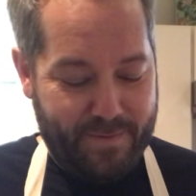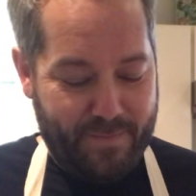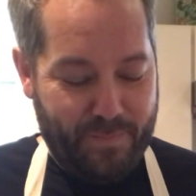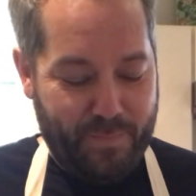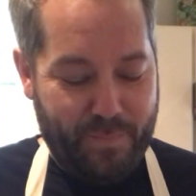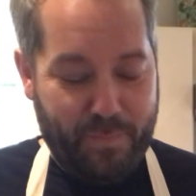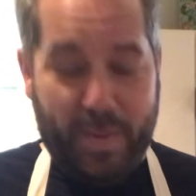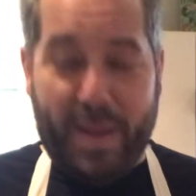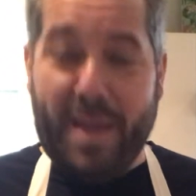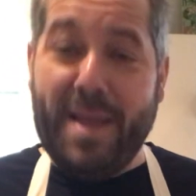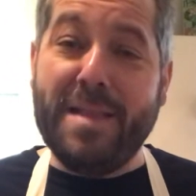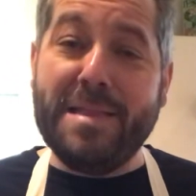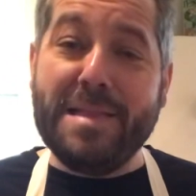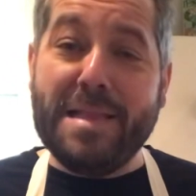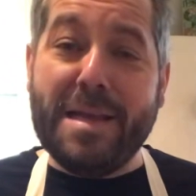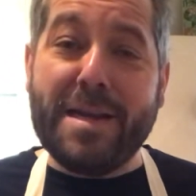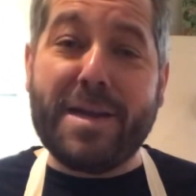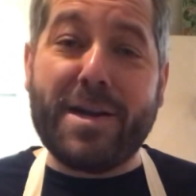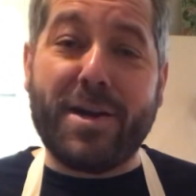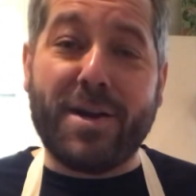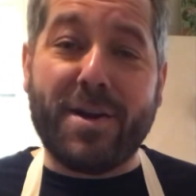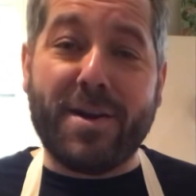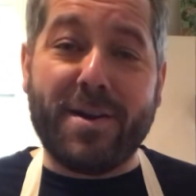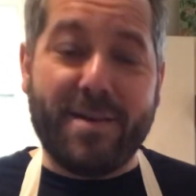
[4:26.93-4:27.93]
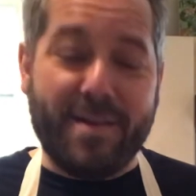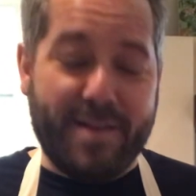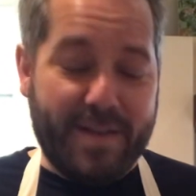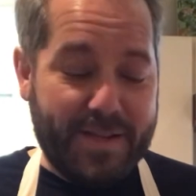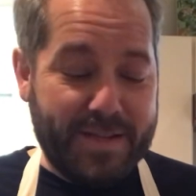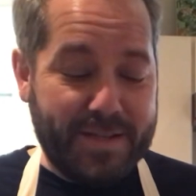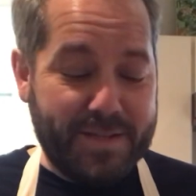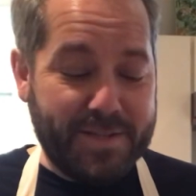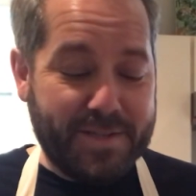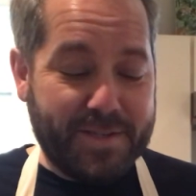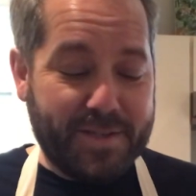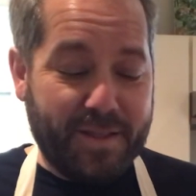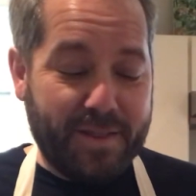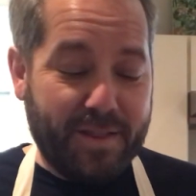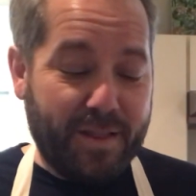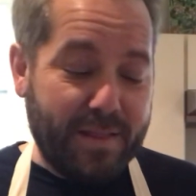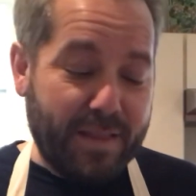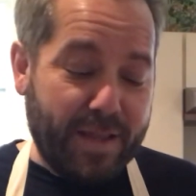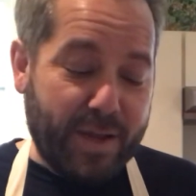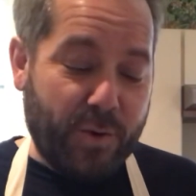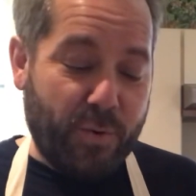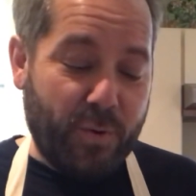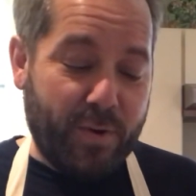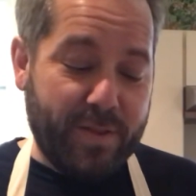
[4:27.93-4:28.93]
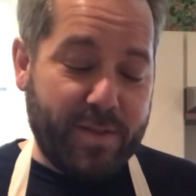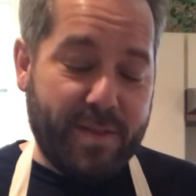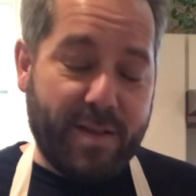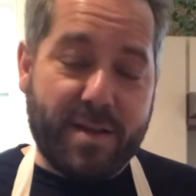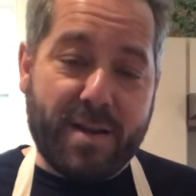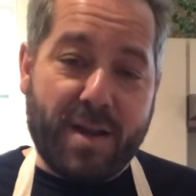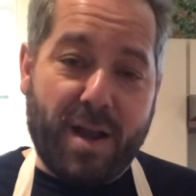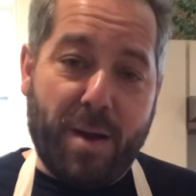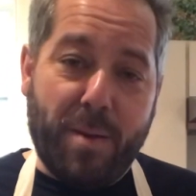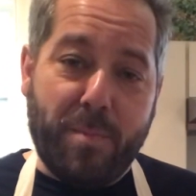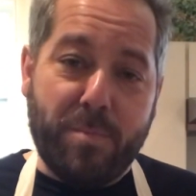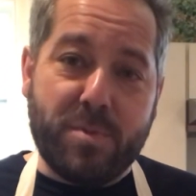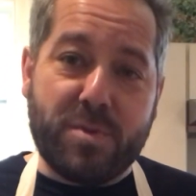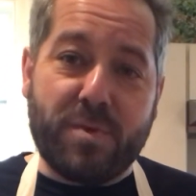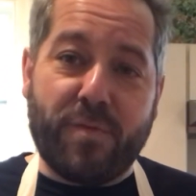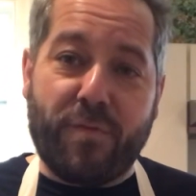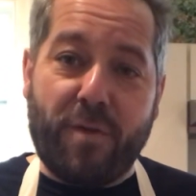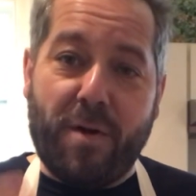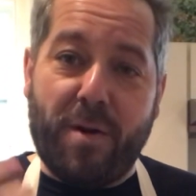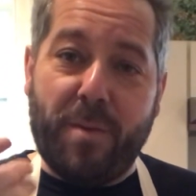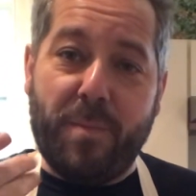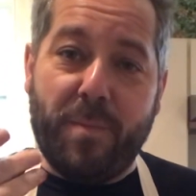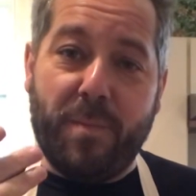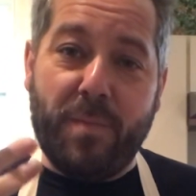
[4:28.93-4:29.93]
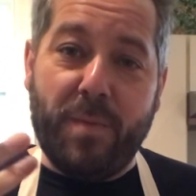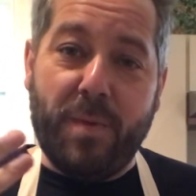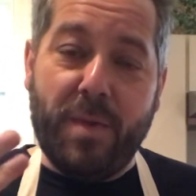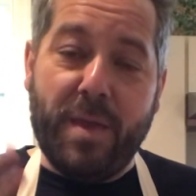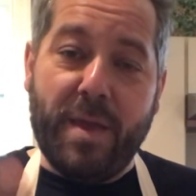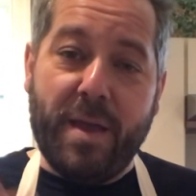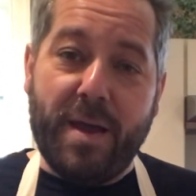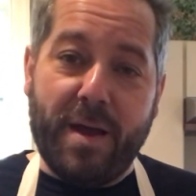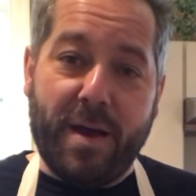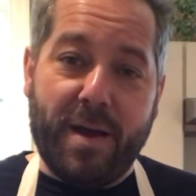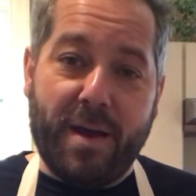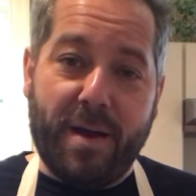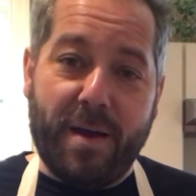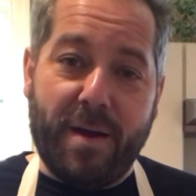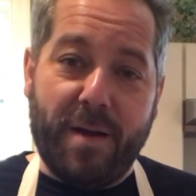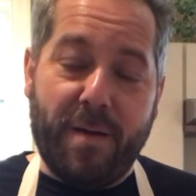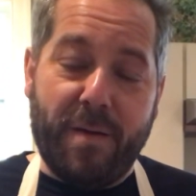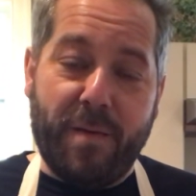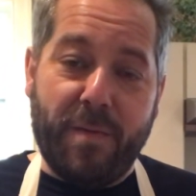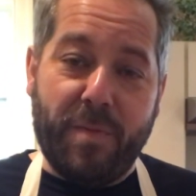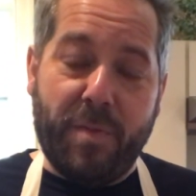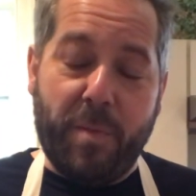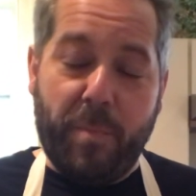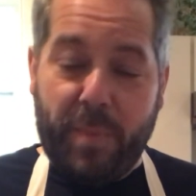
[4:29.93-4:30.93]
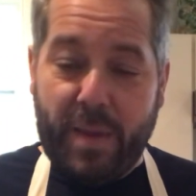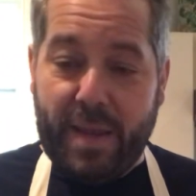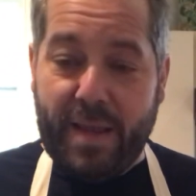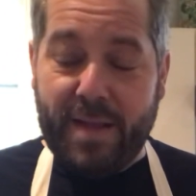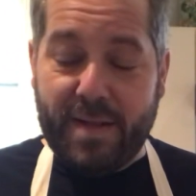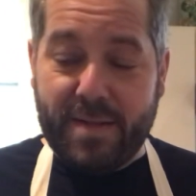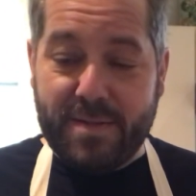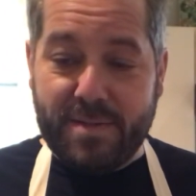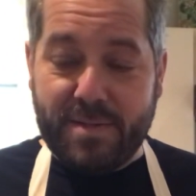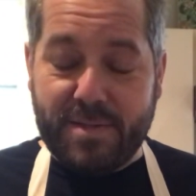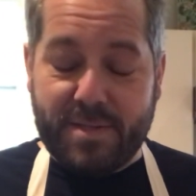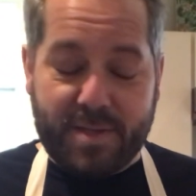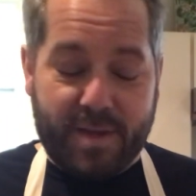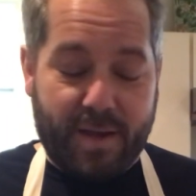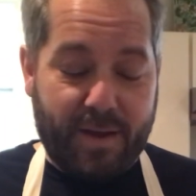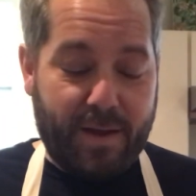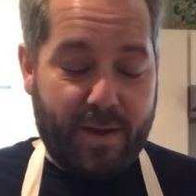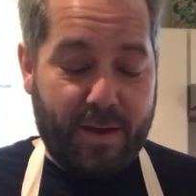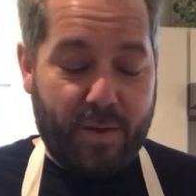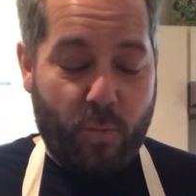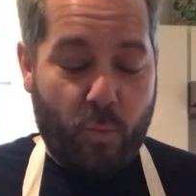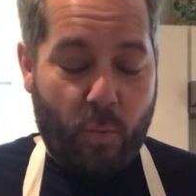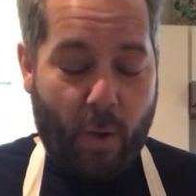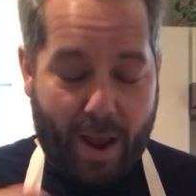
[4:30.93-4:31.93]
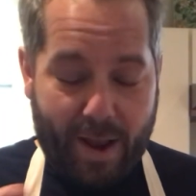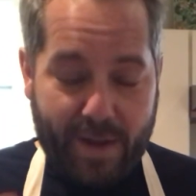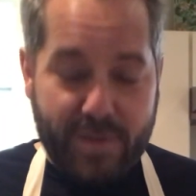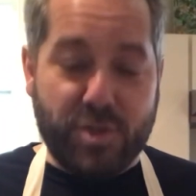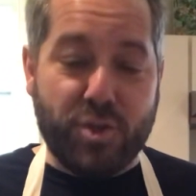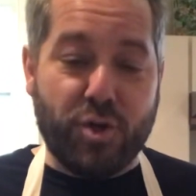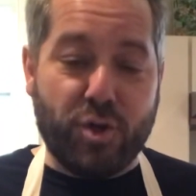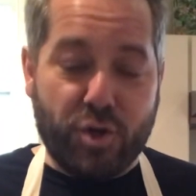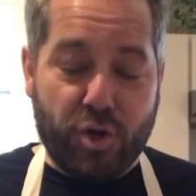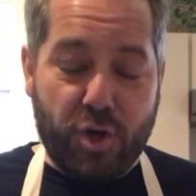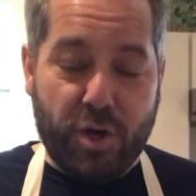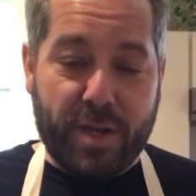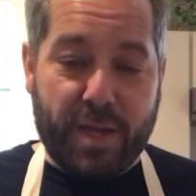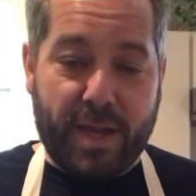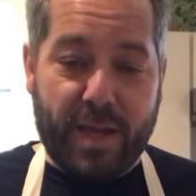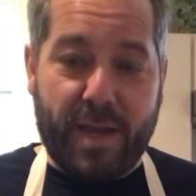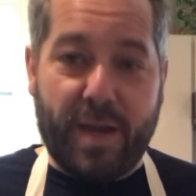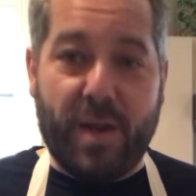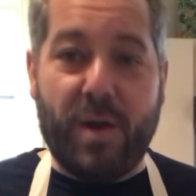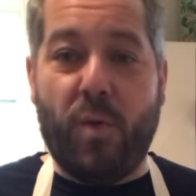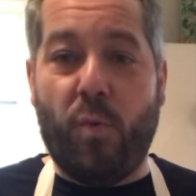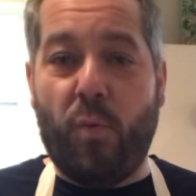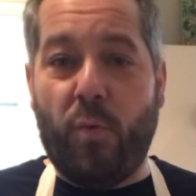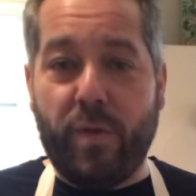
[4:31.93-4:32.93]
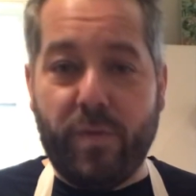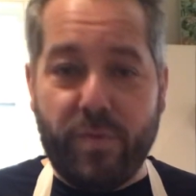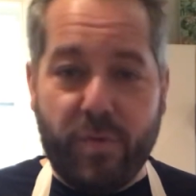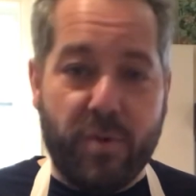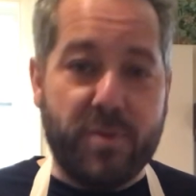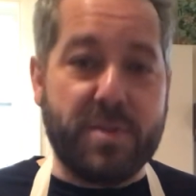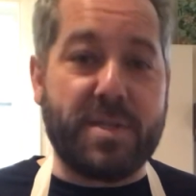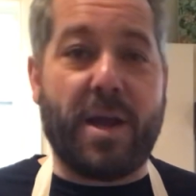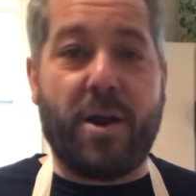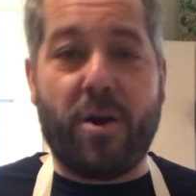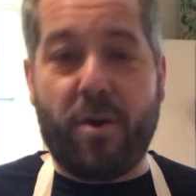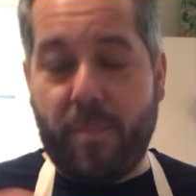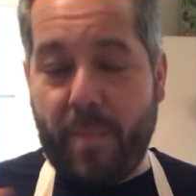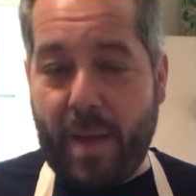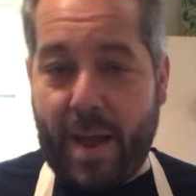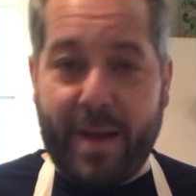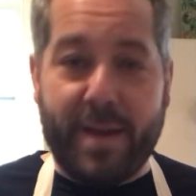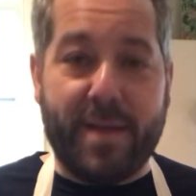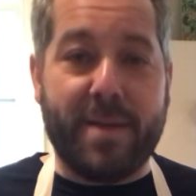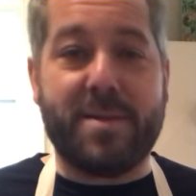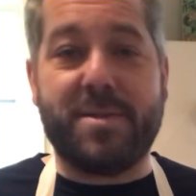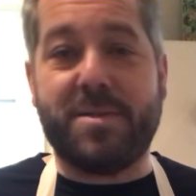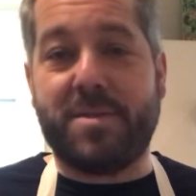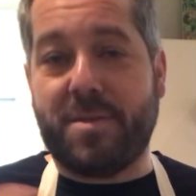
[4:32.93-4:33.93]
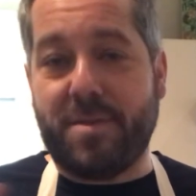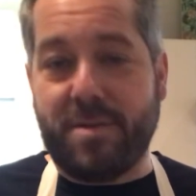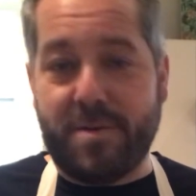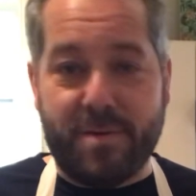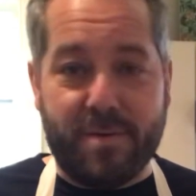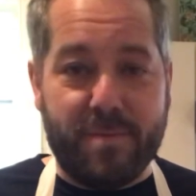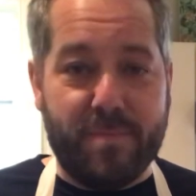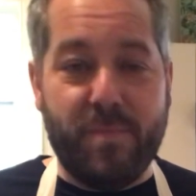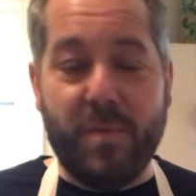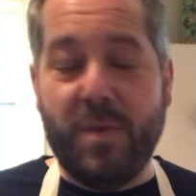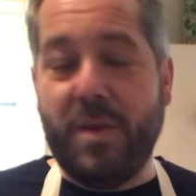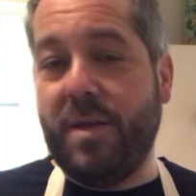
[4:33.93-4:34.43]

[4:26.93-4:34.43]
Bean liquor is the liquid that comes from the beans as they're cooking with those aromatics, the